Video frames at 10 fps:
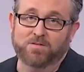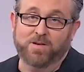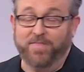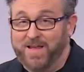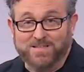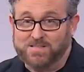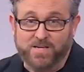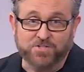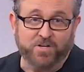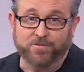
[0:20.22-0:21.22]
Now that
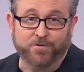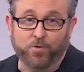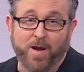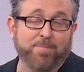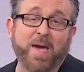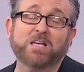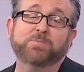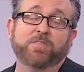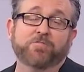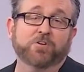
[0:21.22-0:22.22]
distinction here flew right past
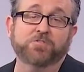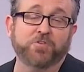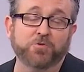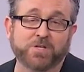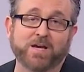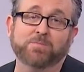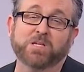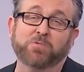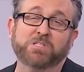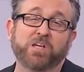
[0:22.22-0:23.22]
me the first few times
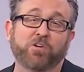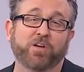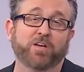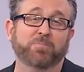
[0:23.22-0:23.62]
I was hearing it,